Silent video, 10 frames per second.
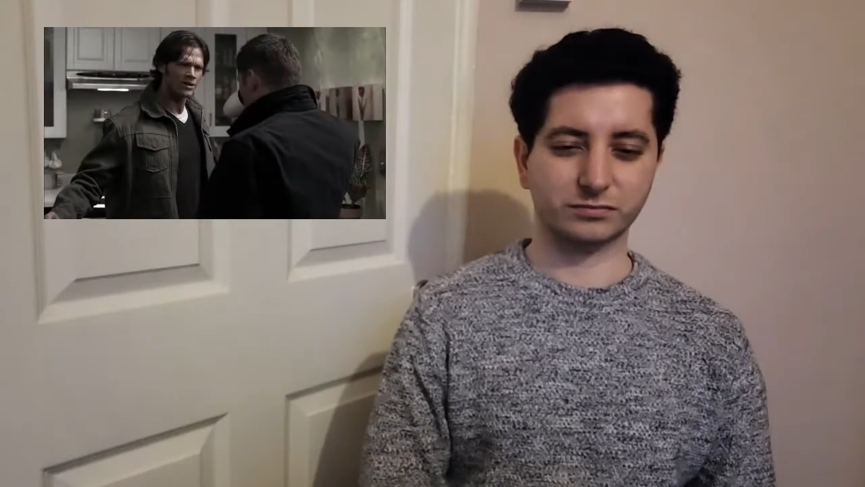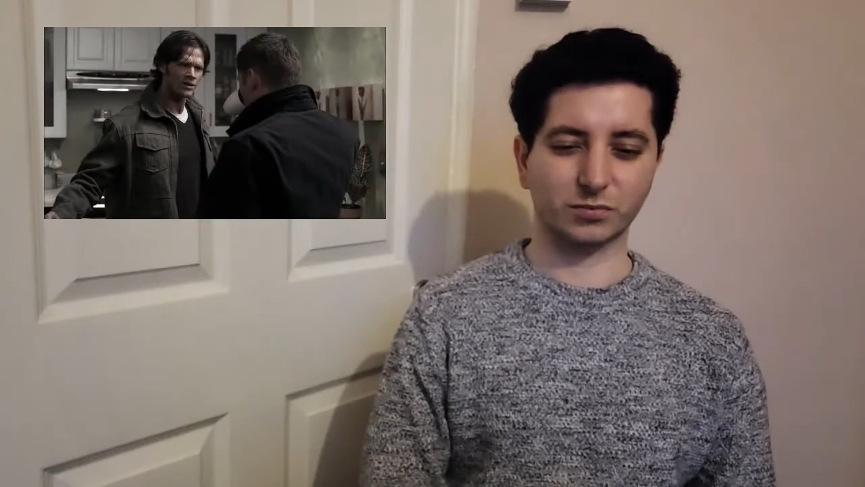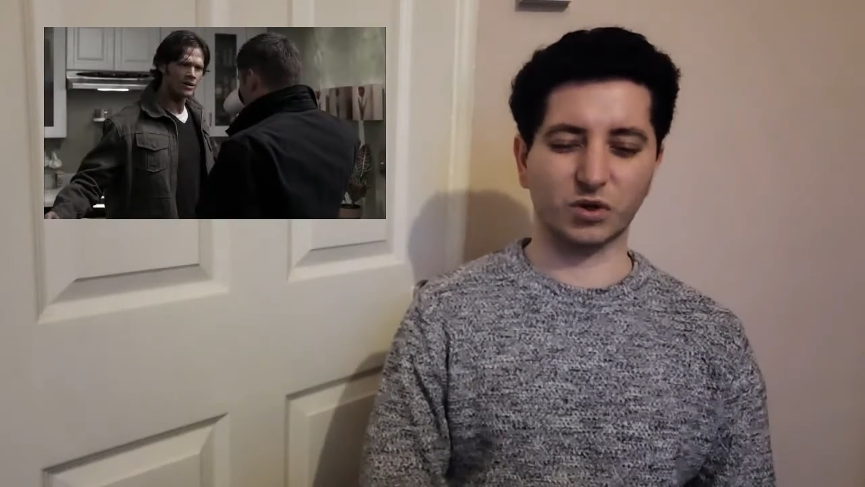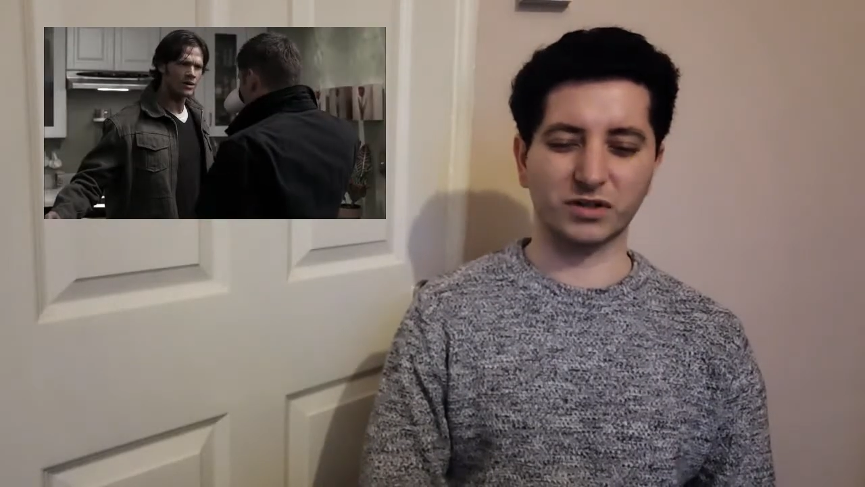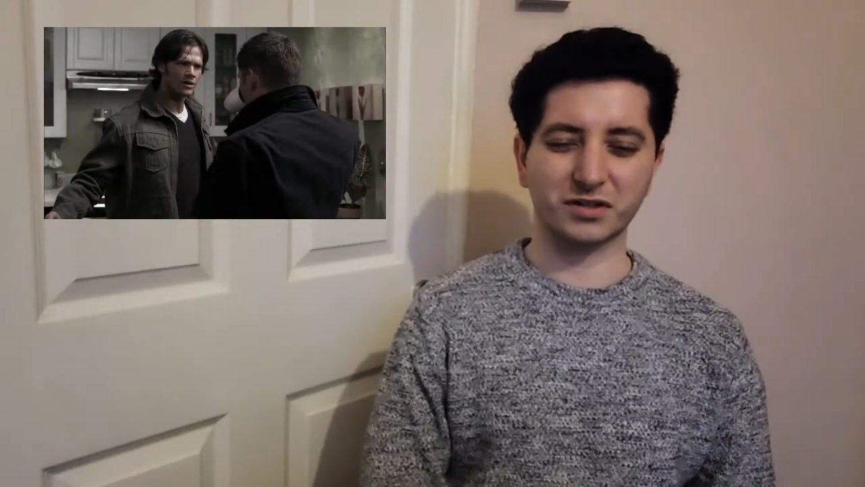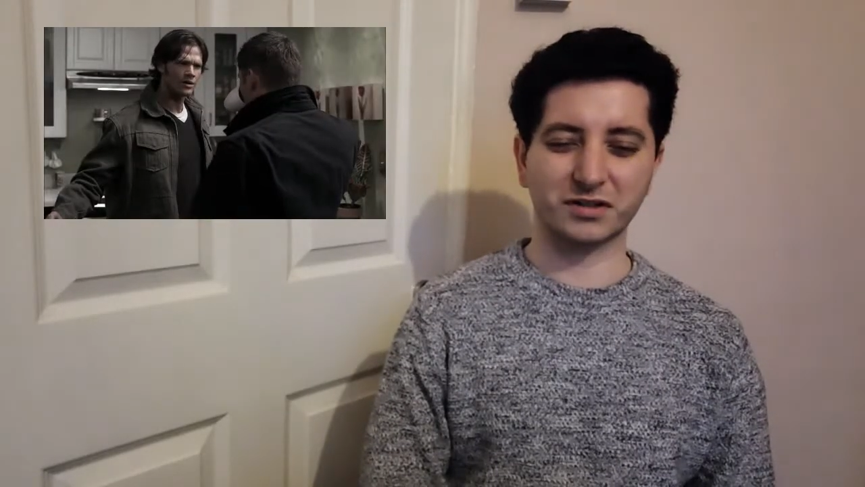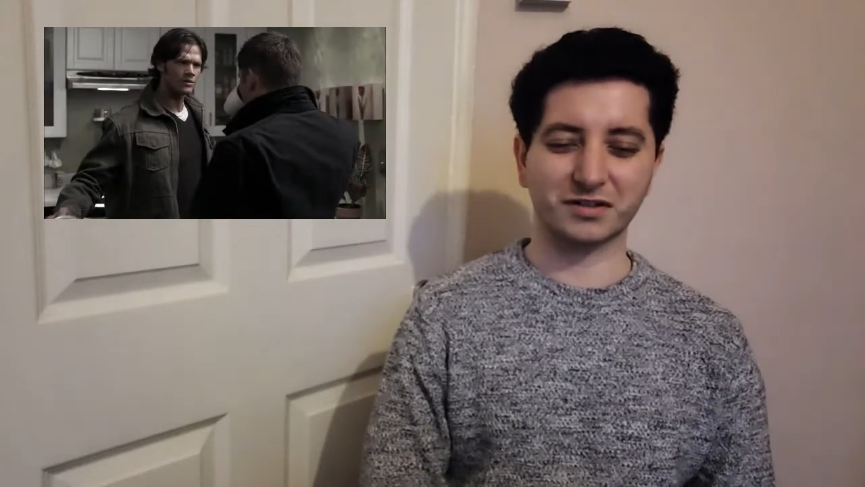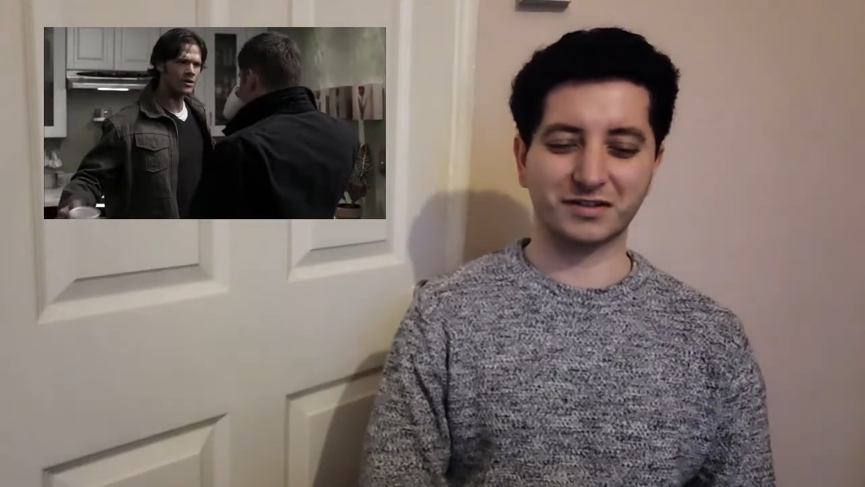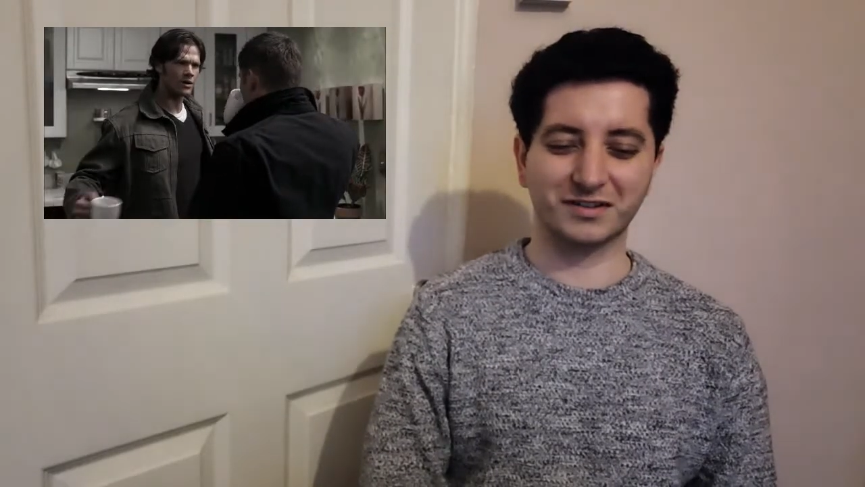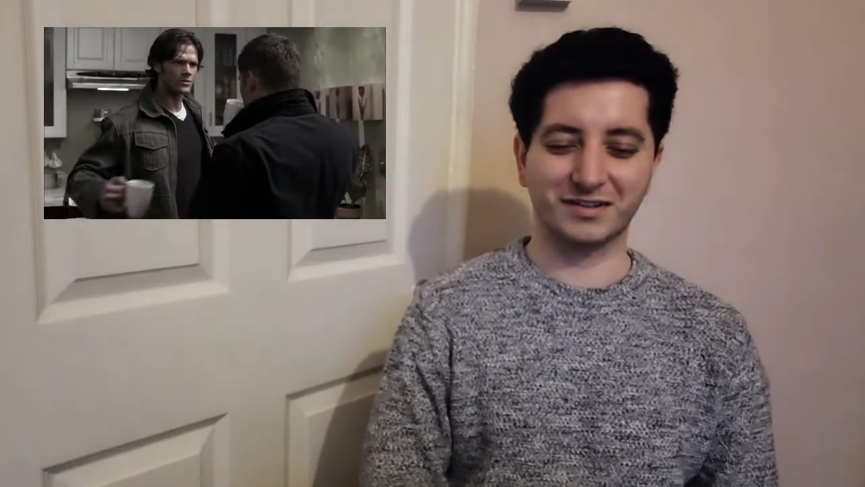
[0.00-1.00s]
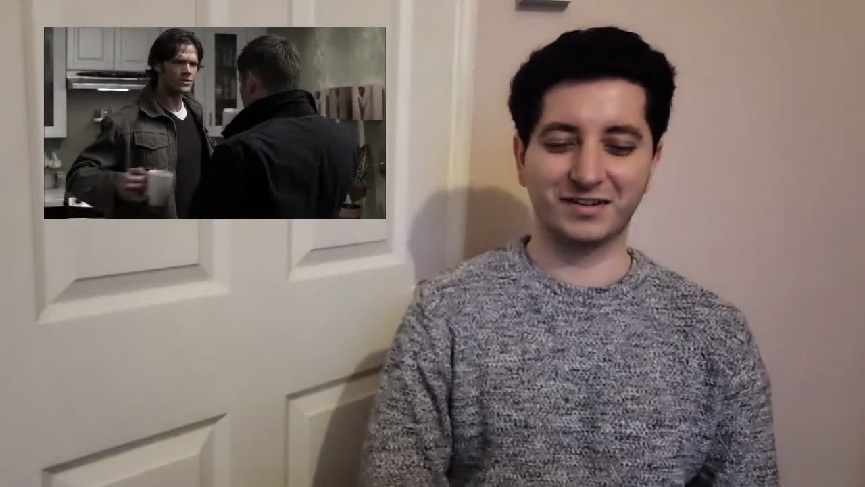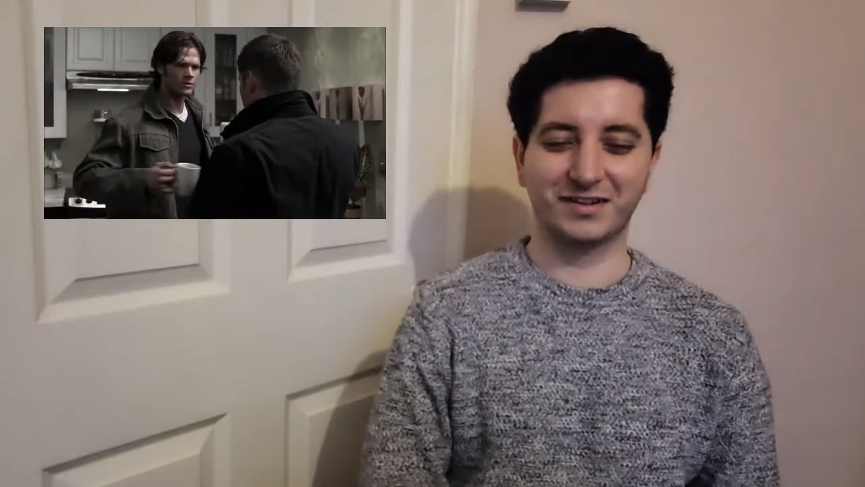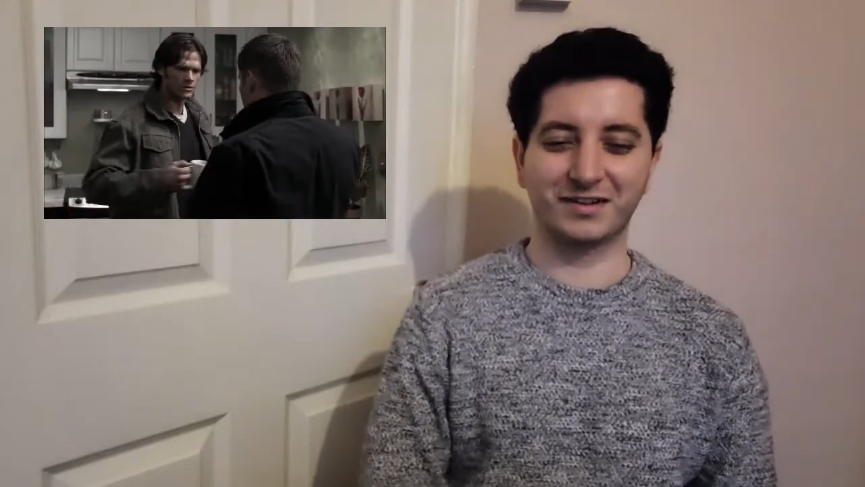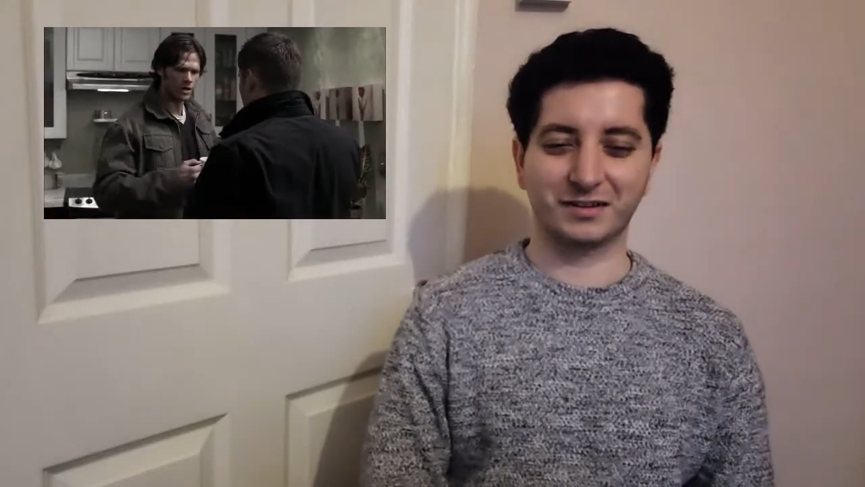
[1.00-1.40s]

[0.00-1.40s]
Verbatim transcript: What? No, screw that.